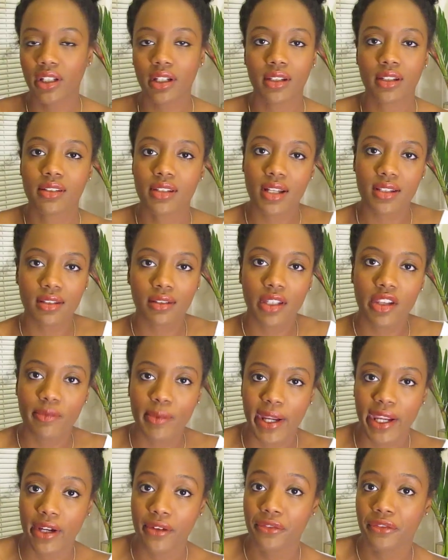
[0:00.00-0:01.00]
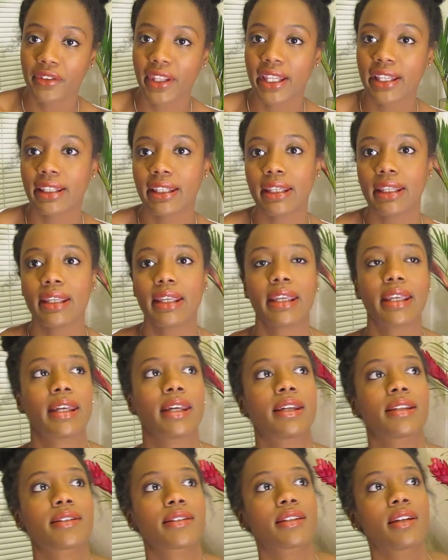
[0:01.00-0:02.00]
But it doesn't leave my hair flaky.
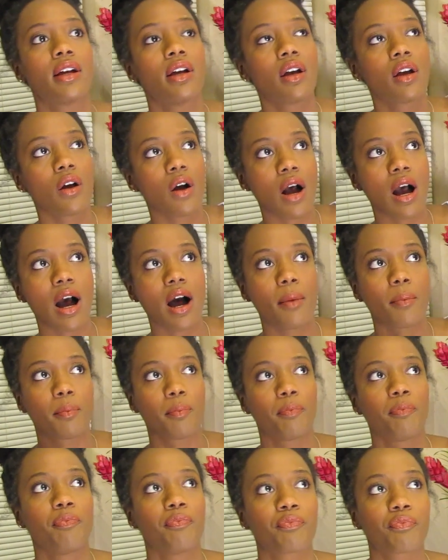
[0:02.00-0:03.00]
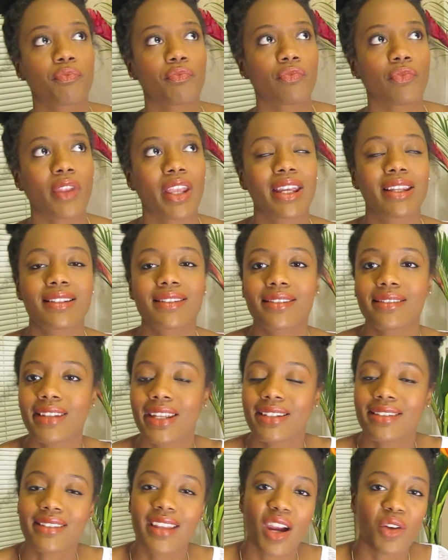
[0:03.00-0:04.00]
It's
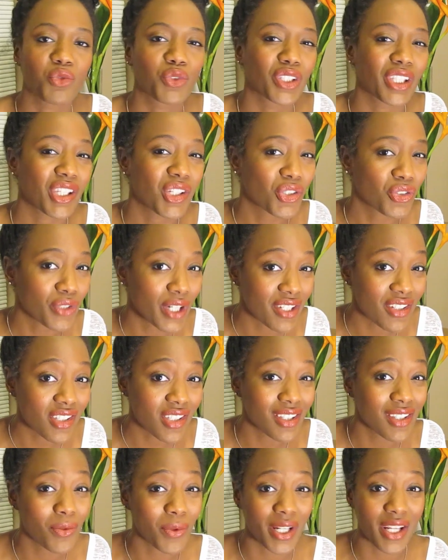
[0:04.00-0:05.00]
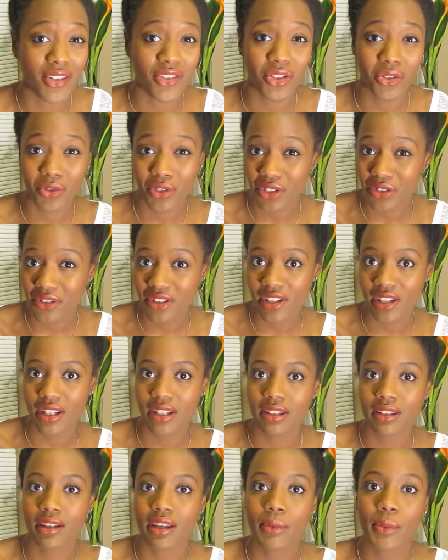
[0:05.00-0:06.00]
not really crunchy when I do use
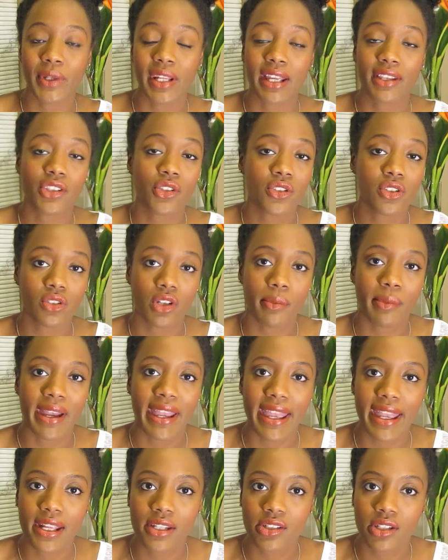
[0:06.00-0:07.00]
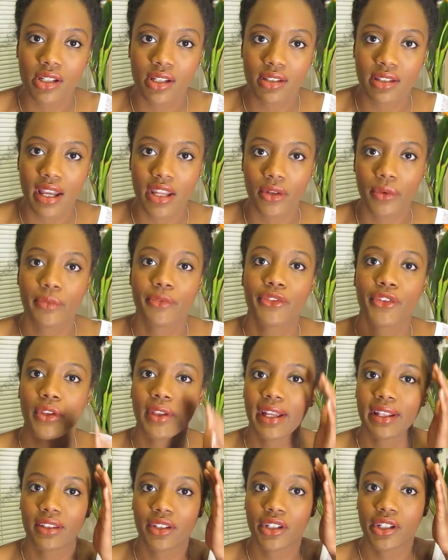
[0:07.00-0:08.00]
it. When I use it on my edges, I don't feel
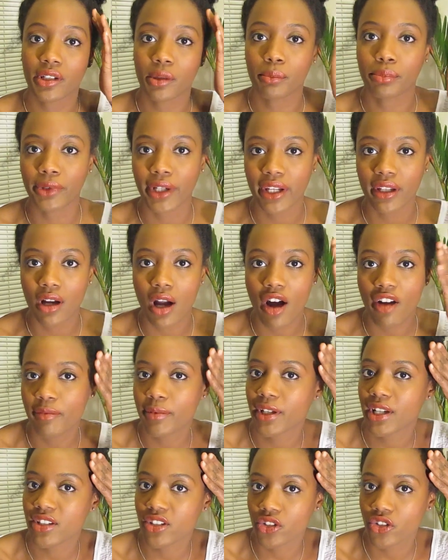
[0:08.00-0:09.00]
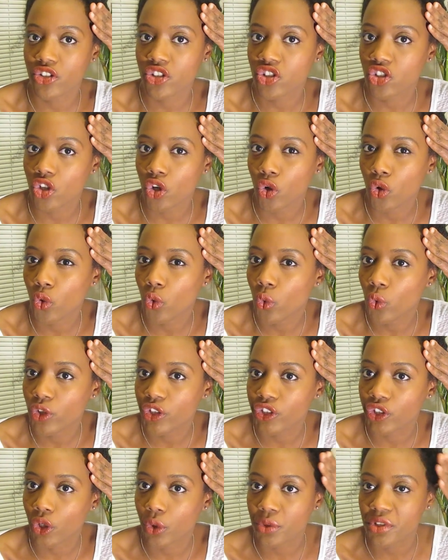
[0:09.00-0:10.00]
like they're gonna break off because they're so,
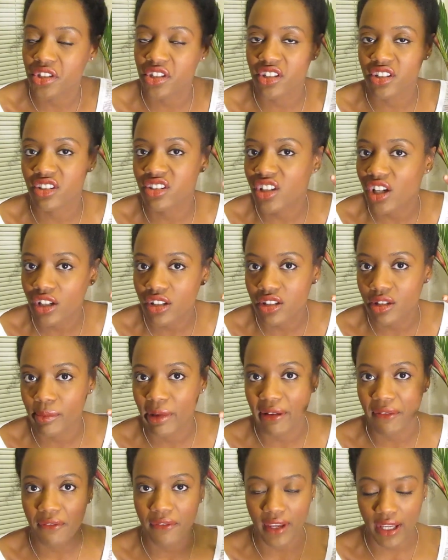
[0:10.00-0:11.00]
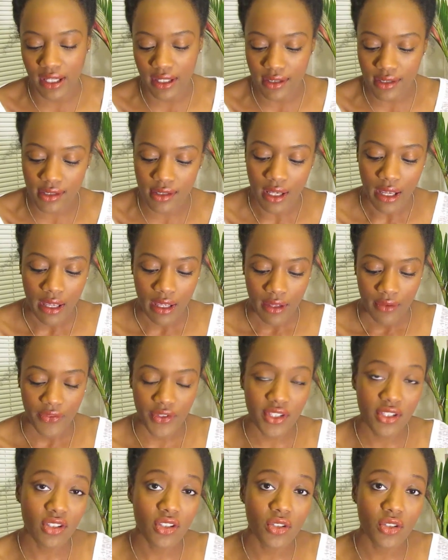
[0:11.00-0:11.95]
you know, stuck to my face. This